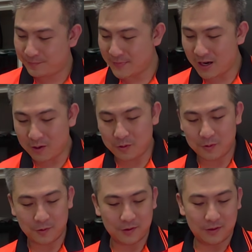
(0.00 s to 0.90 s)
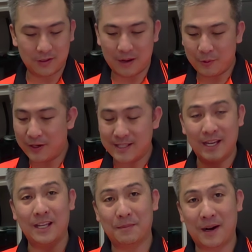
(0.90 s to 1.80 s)
Now I'm going to
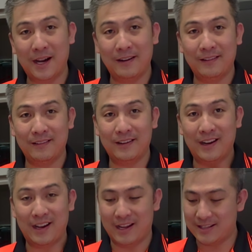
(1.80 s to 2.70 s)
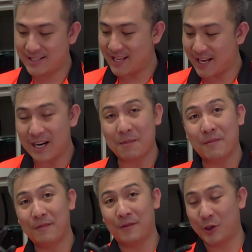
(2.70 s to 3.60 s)
take it apart and set it
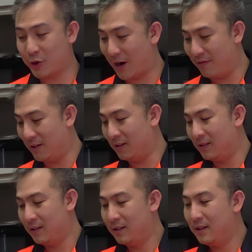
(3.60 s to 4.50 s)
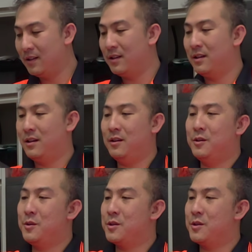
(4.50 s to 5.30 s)
up for travel. So to do